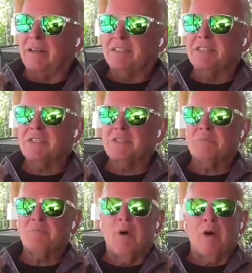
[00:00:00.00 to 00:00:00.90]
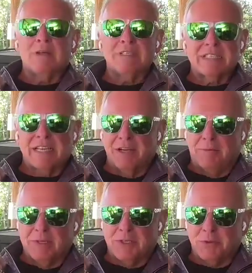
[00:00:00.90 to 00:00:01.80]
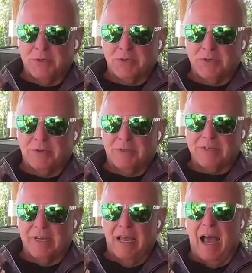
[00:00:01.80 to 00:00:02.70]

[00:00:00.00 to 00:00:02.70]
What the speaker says: small scale mystery schools.